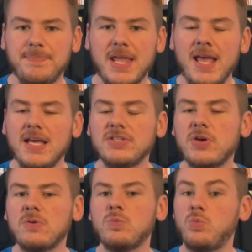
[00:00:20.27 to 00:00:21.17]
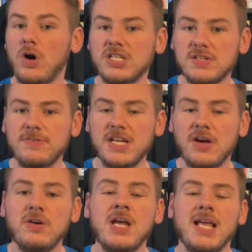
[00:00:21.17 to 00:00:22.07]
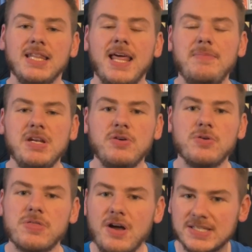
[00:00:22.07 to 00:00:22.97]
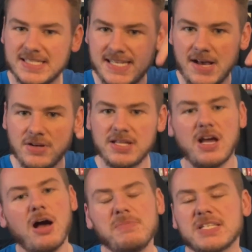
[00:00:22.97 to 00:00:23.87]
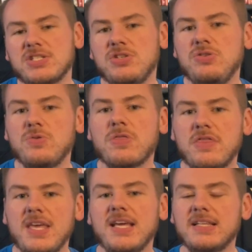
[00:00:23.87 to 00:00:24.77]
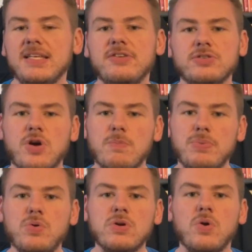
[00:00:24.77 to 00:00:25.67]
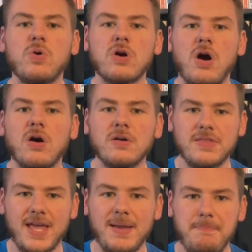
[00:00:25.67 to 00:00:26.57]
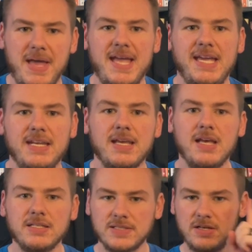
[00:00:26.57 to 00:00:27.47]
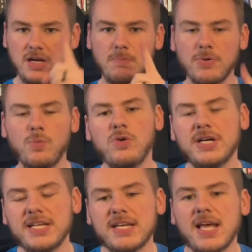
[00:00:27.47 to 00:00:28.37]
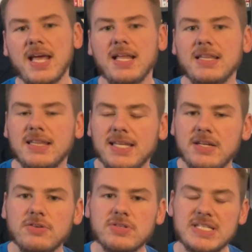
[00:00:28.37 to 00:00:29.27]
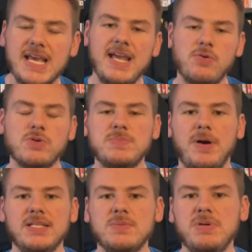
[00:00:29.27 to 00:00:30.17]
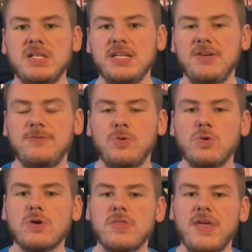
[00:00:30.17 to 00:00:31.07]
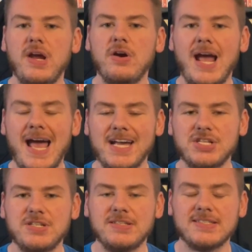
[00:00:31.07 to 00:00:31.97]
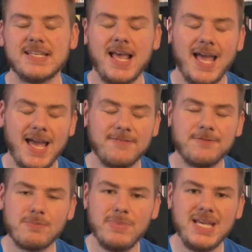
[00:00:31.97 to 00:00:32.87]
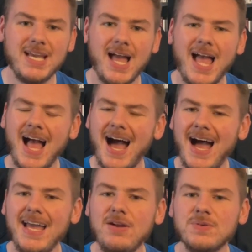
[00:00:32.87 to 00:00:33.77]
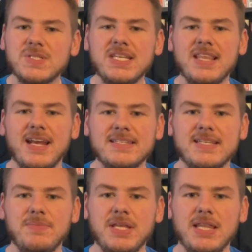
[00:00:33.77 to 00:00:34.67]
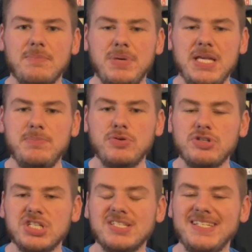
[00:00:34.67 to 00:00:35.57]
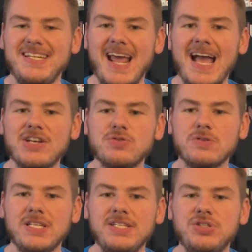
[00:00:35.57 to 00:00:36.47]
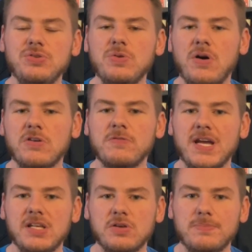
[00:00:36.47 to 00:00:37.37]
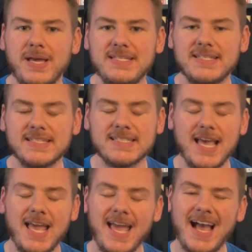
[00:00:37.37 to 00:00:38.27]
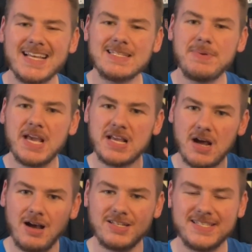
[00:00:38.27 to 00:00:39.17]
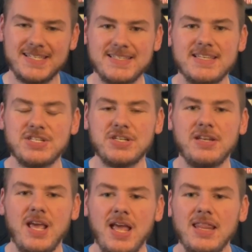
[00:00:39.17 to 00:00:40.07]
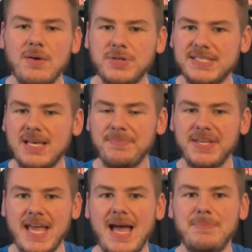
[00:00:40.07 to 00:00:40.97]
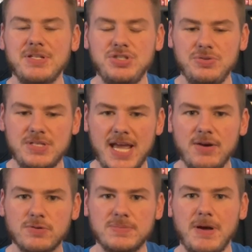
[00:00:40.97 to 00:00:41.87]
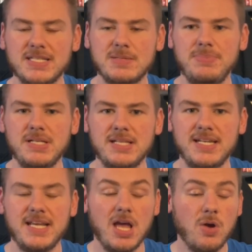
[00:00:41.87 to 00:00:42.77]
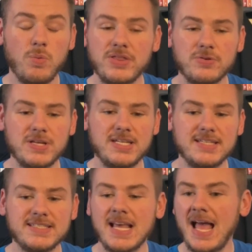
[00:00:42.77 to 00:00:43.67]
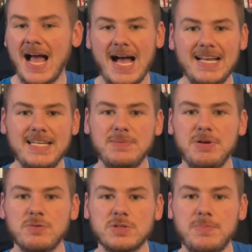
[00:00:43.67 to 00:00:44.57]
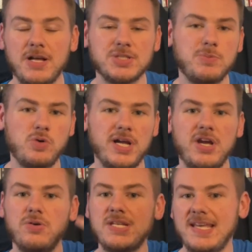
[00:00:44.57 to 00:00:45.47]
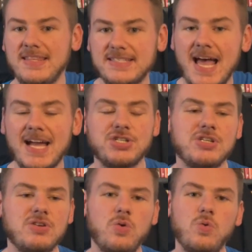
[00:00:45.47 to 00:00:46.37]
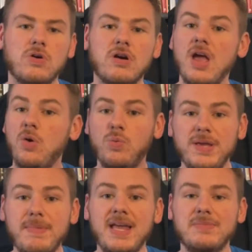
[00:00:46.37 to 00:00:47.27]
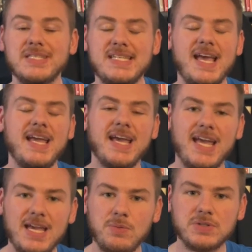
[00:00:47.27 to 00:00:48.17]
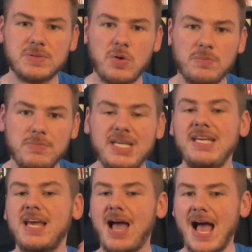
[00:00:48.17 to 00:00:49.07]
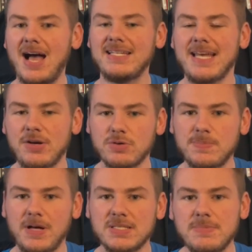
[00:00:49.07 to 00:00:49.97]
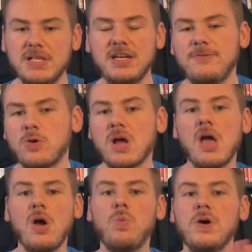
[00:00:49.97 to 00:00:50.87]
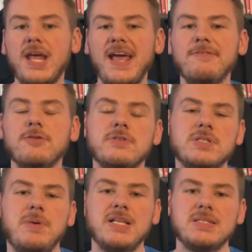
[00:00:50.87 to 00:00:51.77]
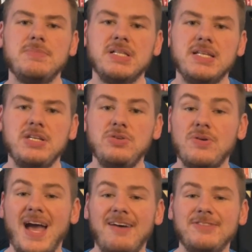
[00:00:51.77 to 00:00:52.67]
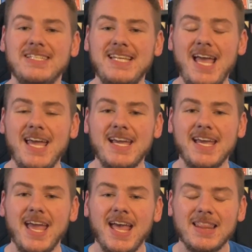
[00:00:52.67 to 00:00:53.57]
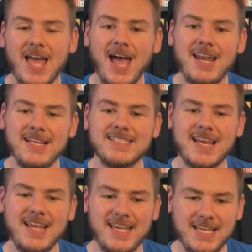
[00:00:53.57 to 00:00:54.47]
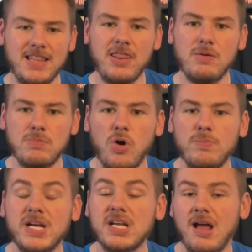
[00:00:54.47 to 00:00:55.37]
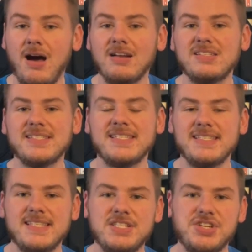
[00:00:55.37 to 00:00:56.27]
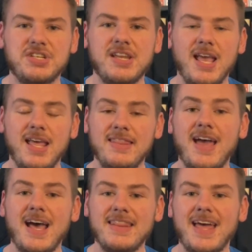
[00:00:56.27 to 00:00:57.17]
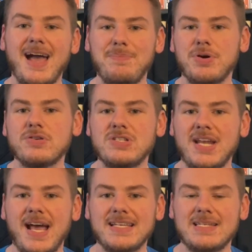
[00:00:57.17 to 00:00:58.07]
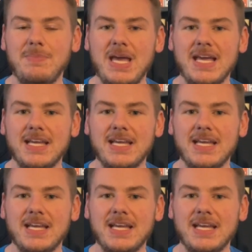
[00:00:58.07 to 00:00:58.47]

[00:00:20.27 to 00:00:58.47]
So watch the video. Let me know your thoughts down in the comments. Do you think leaders are born or are they made? So number one, leaders take responsibility for their actions. And for me, I don't see that as something that people just naturally do on a regular basis. It has to be a conscious decision that when something happens, you take responsibility, whether it is, I need to be responsible and go take this action, or we made a mistake, it was on me, I take responsibility for it. Whatever responsibility you have to take, that is a in the moment conscious decision that that person has to make.